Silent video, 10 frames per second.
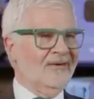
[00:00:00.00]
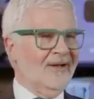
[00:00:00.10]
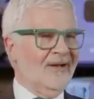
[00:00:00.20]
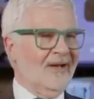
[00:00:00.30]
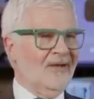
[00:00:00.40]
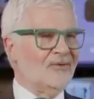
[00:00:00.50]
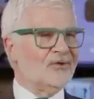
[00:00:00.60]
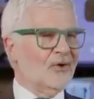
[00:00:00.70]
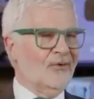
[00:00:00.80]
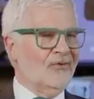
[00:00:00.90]
I
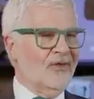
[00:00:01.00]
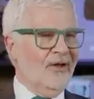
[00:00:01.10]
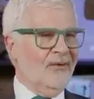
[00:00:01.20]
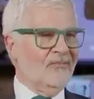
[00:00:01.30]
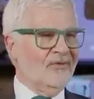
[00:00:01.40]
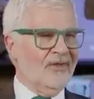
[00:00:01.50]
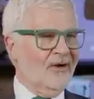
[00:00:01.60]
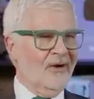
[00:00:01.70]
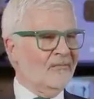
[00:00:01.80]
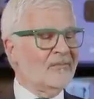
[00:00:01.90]
show them
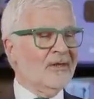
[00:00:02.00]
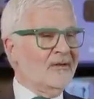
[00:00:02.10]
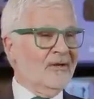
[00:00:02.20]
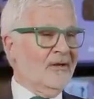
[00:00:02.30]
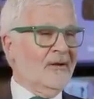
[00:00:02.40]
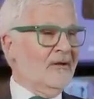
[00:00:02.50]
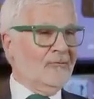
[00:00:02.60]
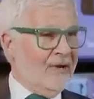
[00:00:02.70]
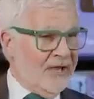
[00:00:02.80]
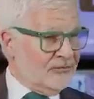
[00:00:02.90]
their
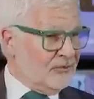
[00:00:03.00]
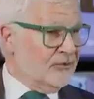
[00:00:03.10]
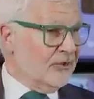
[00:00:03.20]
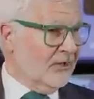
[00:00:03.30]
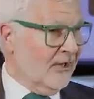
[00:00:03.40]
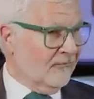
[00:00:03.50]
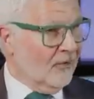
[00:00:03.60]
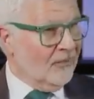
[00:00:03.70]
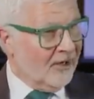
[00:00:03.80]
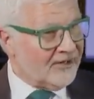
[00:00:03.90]
estrogen
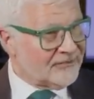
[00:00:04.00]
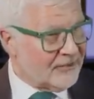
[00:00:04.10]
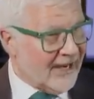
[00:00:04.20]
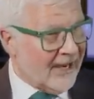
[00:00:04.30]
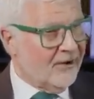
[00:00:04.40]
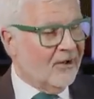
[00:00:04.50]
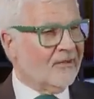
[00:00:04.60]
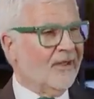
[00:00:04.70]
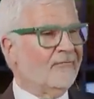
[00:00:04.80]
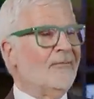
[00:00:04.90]
level, their
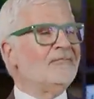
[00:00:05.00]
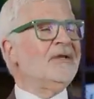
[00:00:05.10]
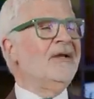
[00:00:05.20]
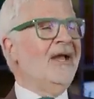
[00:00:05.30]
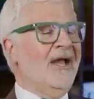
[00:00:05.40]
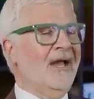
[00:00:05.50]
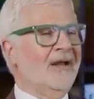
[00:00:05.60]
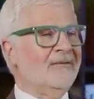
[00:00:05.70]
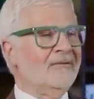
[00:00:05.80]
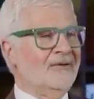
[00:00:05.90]
estradiol level,
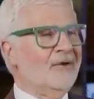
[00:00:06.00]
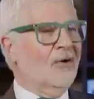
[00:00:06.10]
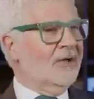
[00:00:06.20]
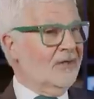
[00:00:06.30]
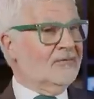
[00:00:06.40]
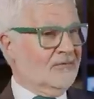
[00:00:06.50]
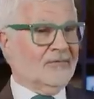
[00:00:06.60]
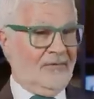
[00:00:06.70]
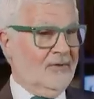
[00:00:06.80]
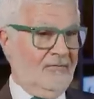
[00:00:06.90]
and, you know,
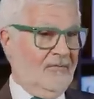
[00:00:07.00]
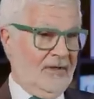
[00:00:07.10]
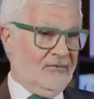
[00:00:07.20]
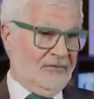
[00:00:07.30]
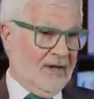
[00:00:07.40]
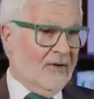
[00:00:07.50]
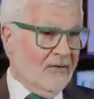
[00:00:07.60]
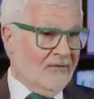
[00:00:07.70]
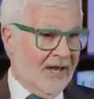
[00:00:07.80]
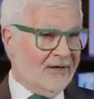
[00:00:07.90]
it's
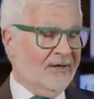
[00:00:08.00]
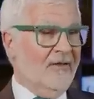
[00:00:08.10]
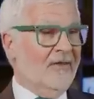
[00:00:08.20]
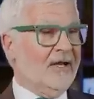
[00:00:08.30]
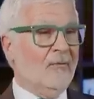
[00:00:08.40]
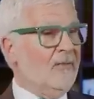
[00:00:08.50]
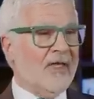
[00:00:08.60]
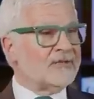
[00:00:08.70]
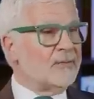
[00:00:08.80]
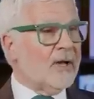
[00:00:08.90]
elevated. And they go, but
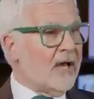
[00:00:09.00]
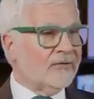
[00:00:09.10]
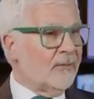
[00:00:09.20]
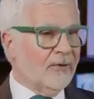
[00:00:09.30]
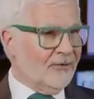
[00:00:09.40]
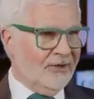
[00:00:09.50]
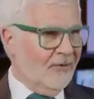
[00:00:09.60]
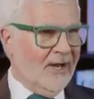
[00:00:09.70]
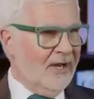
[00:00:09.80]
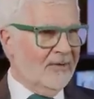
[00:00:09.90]
that's impossible. You
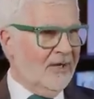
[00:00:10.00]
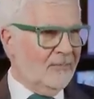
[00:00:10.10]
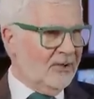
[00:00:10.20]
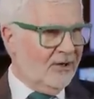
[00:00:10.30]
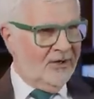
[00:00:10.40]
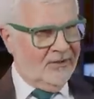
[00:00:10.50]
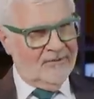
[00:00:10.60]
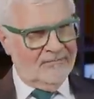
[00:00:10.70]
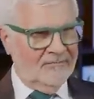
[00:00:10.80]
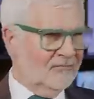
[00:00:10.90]
know, I am at a period
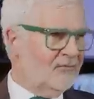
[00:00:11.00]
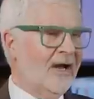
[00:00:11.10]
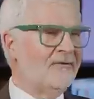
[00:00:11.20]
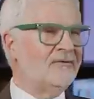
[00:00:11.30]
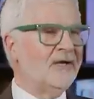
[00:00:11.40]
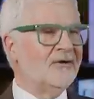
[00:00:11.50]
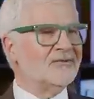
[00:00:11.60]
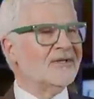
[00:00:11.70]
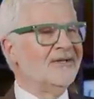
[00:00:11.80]
in 5 years.